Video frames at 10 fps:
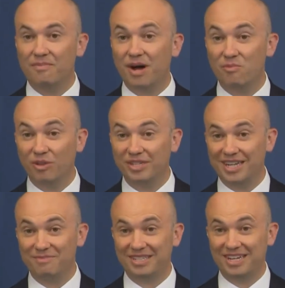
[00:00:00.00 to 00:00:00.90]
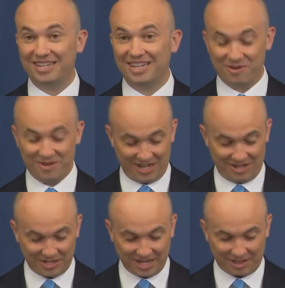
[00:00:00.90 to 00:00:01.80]
by more than 10% here
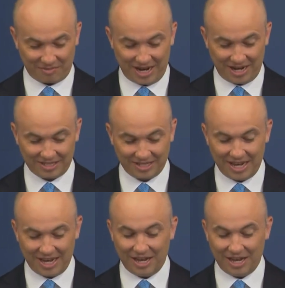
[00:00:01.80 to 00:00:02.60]
in New South Wales.